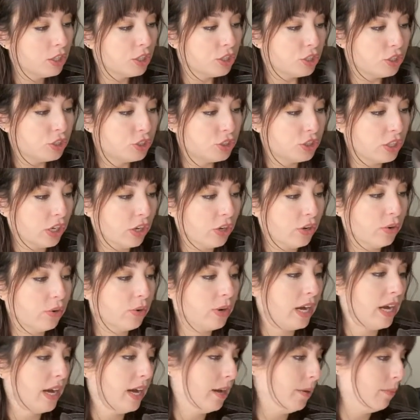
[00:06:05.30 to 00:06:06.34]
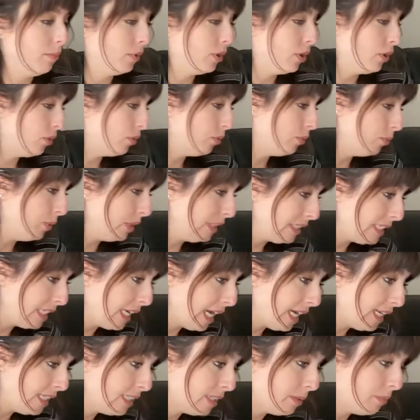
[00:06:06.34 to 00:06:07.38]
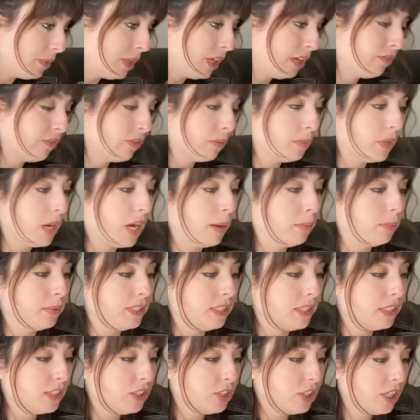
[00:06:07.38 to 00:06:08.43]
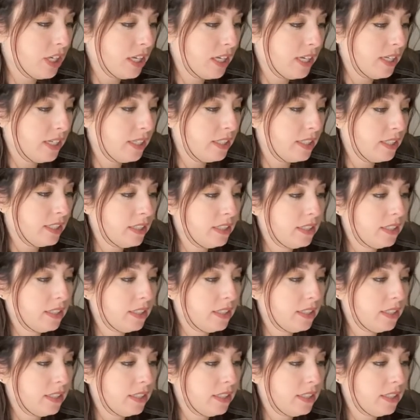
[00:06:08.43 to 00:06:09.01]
So we cite something from the opposition,